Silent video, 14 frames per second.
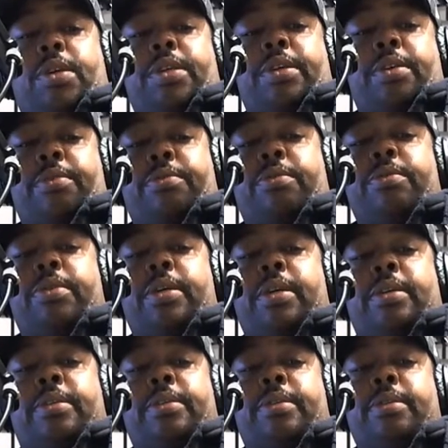going to go through
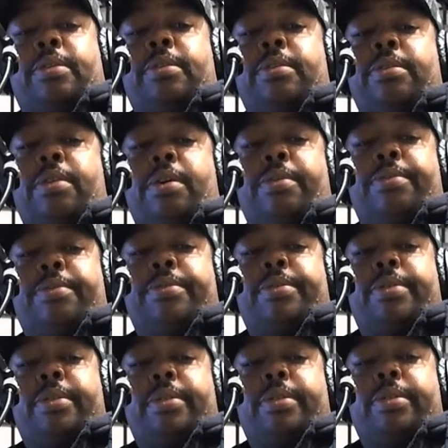the
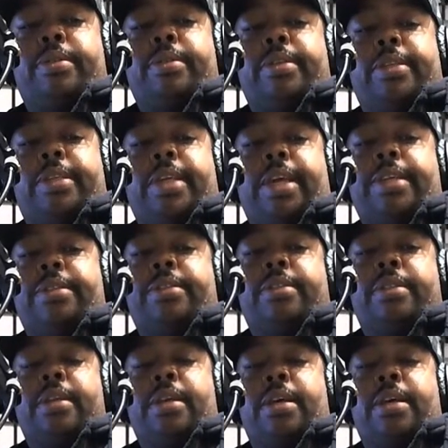nose, the taste,